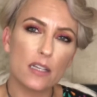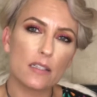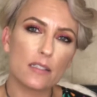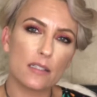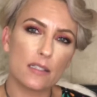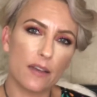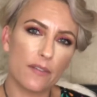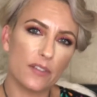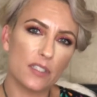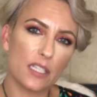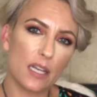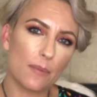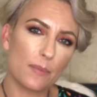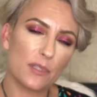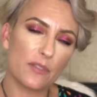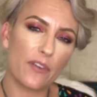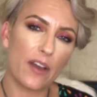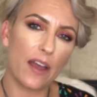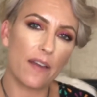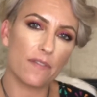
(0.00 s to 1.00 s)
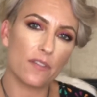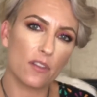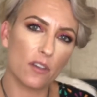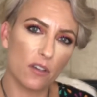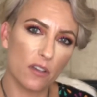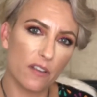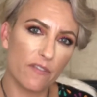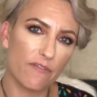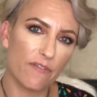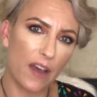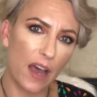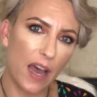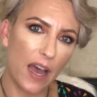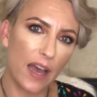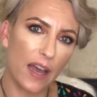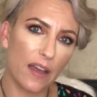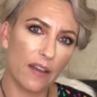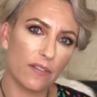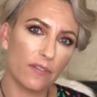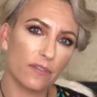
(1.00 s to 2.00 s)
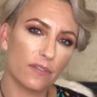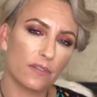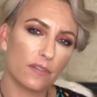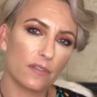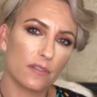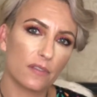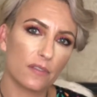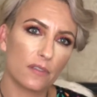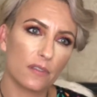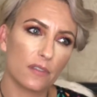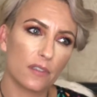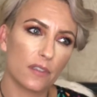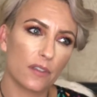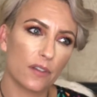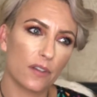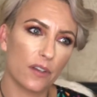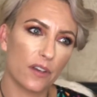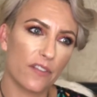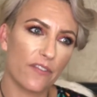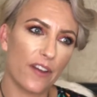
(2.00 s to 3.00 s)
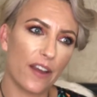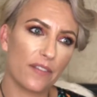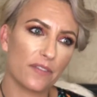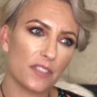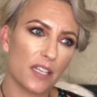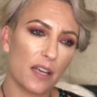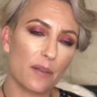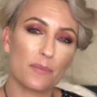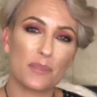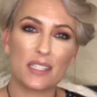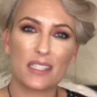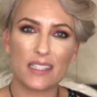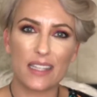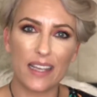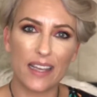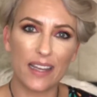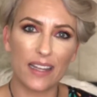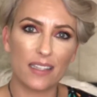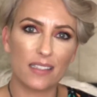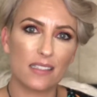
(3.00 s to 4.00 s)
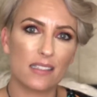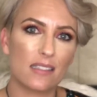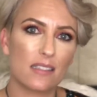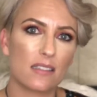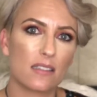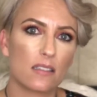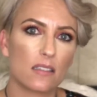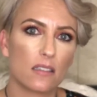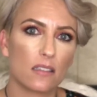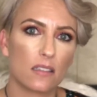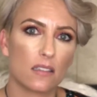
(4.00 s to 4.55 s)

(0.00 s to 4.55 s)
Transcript: seven times five, 35, 35 times six,